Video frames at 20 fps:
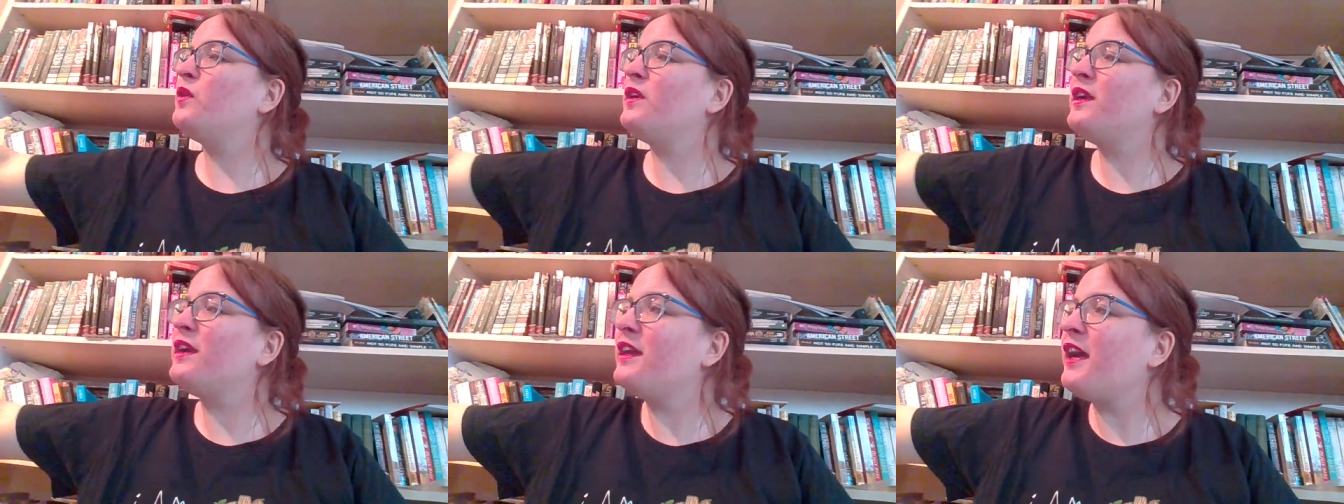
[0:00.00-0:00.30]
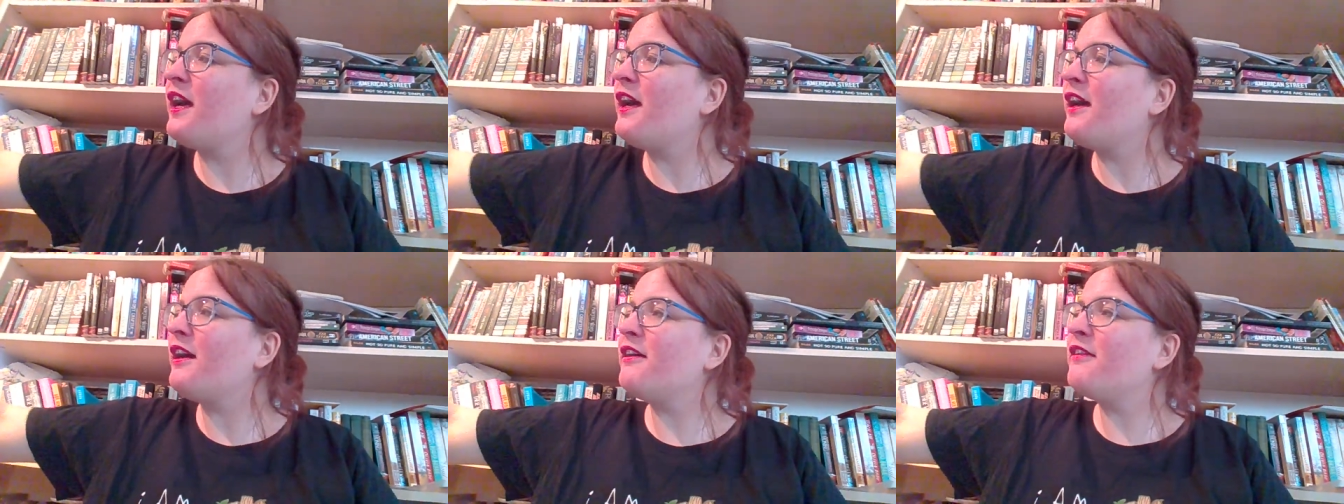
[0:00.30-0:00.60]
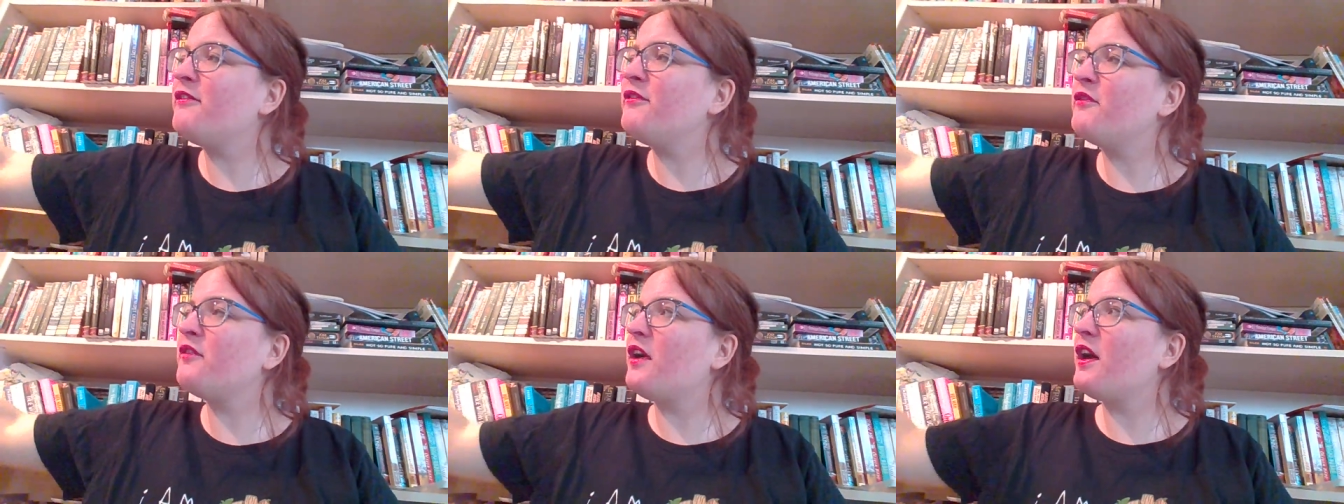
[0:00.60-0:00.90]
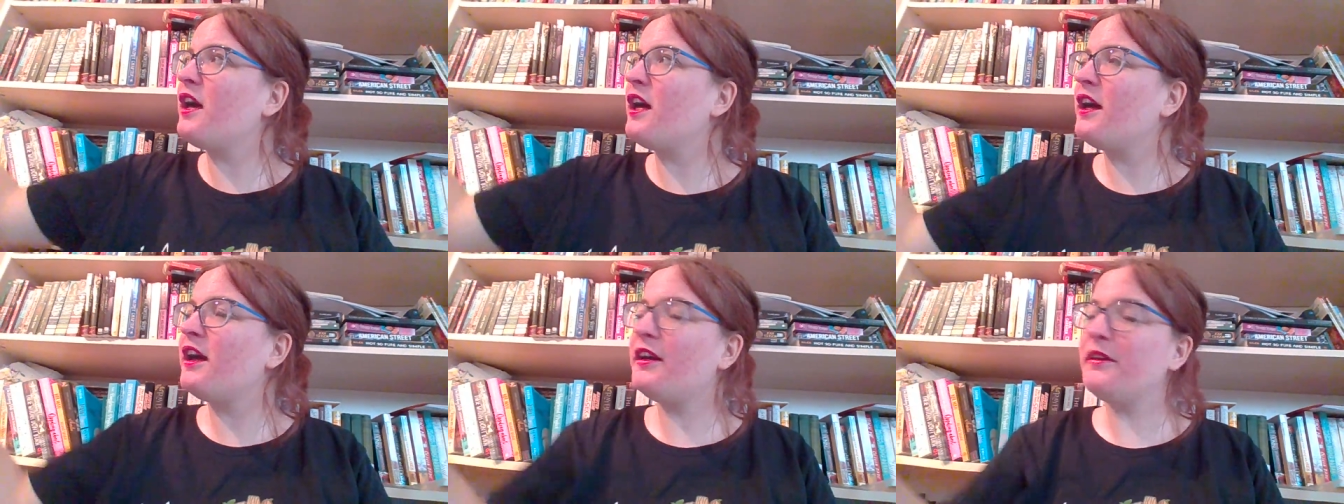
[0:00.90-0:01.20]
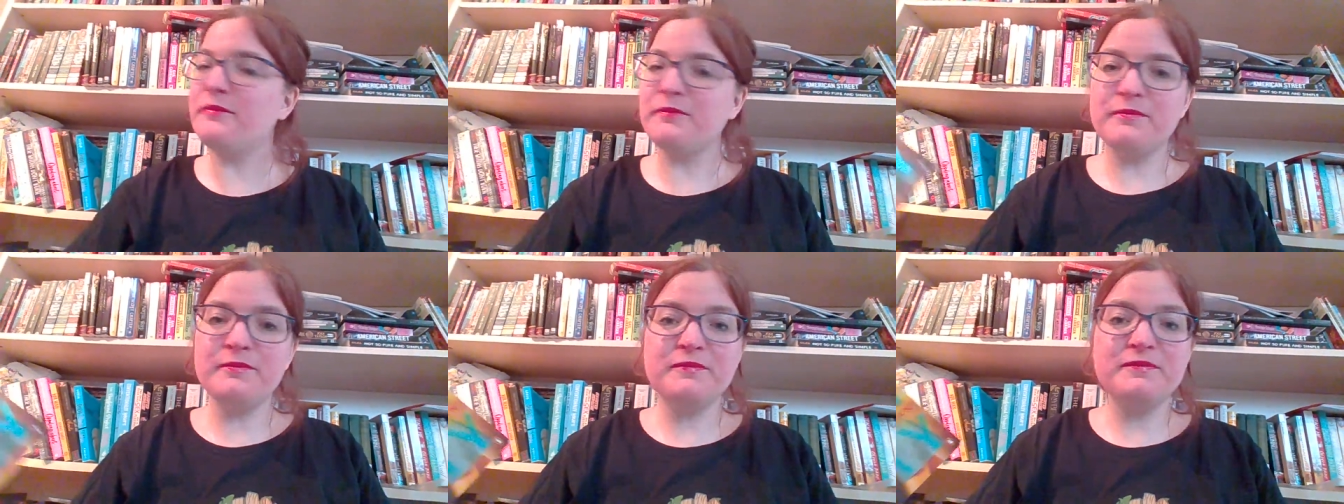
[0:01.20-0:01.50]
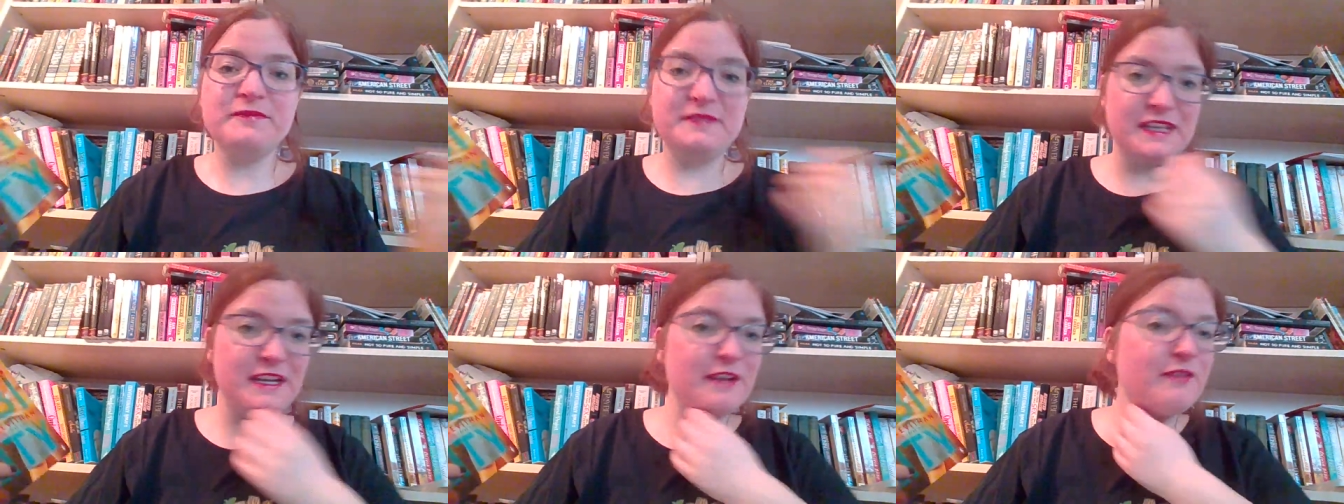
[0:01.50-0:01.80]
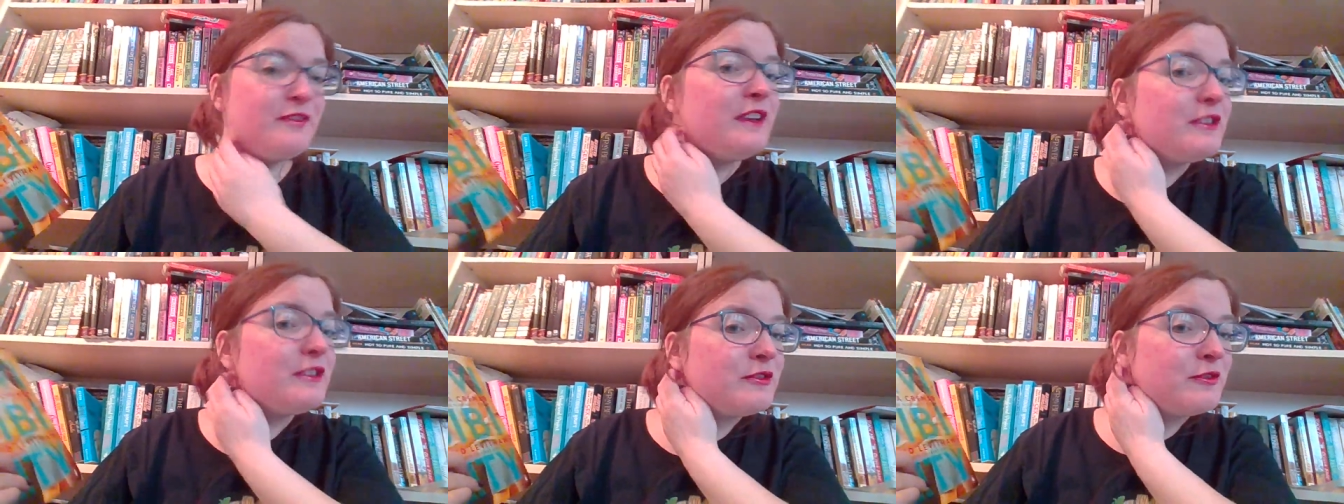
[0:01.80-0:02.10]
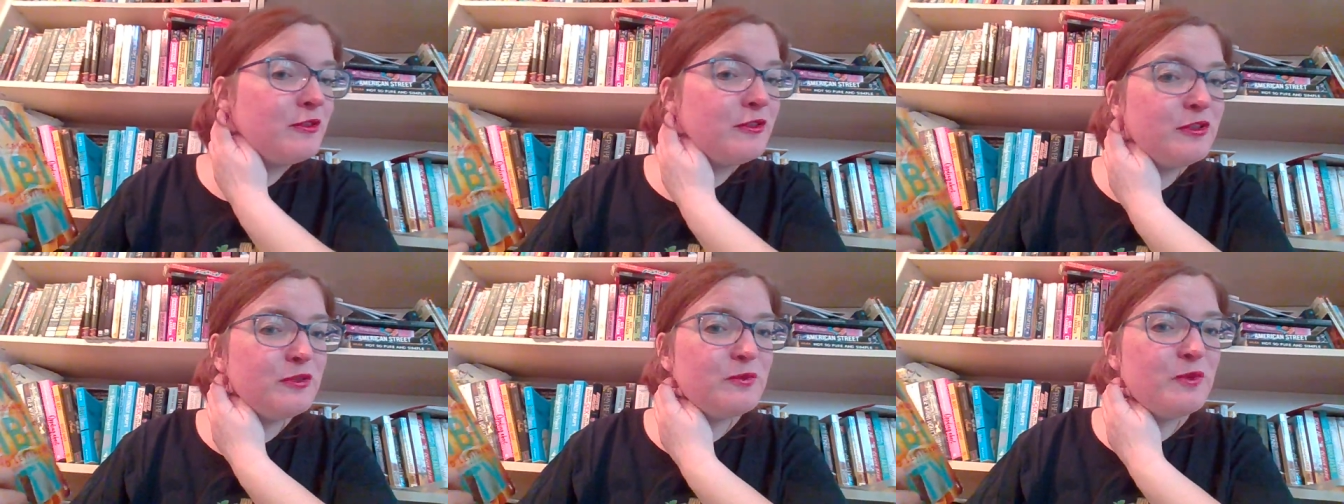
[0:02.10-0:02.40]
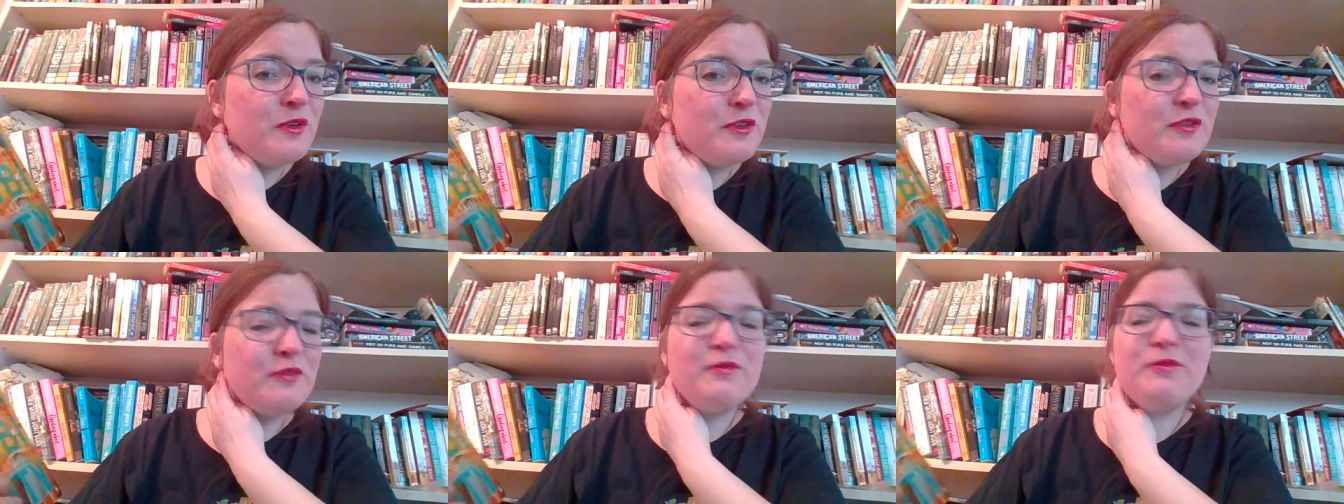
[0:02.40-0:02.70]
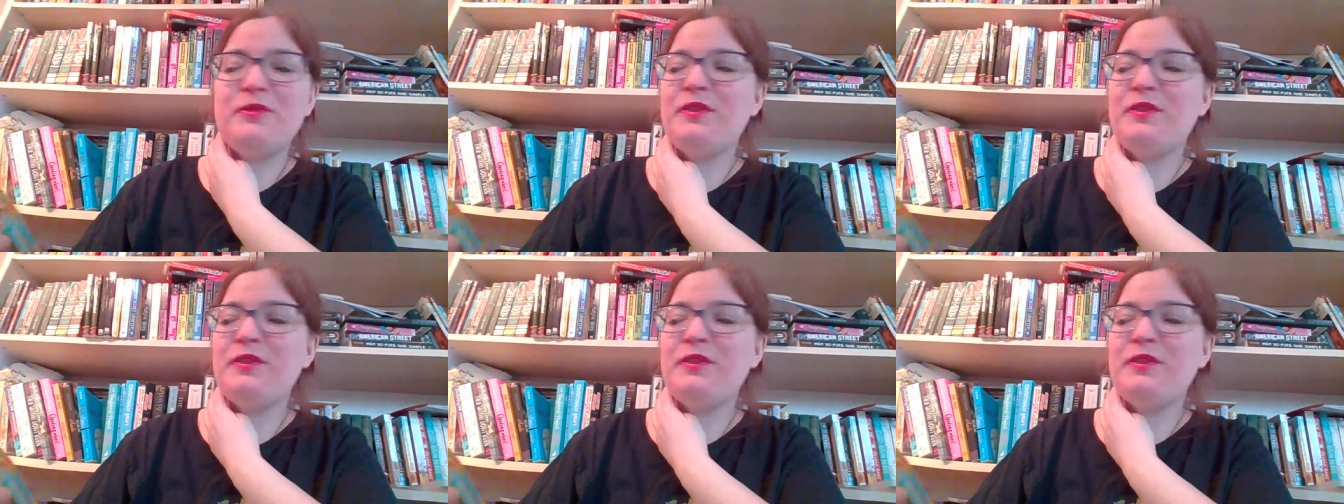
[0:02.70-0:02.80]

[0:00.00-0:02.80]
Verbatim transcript: we have a uh, definite older one.